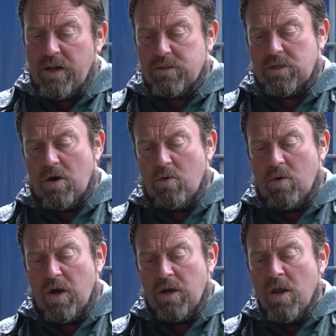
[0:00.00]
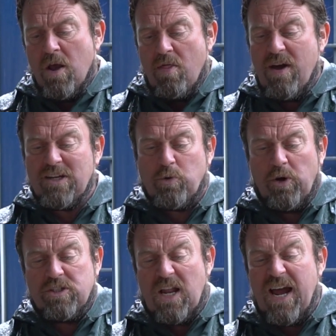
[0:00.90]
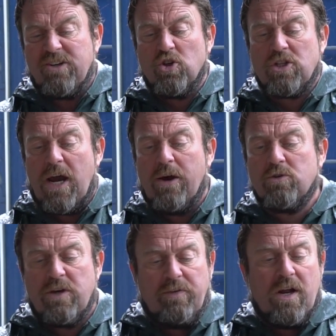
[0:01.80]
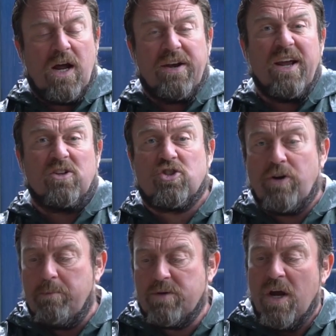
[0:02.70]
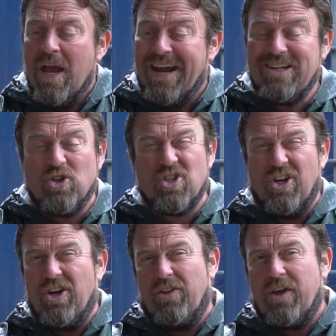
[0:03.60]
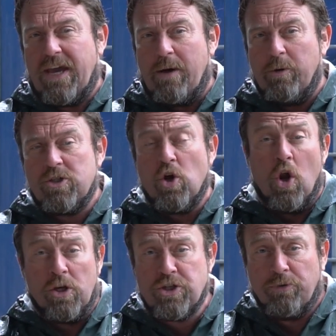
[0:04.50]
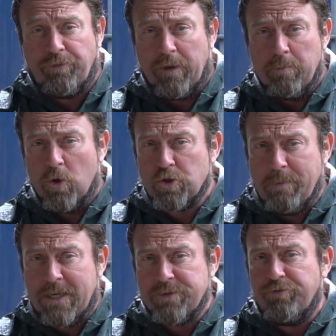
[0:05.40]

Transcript: well so uh, that's what it's like just like us having our nails trimmed it doesn't hurt the cow at all and she'll feel much better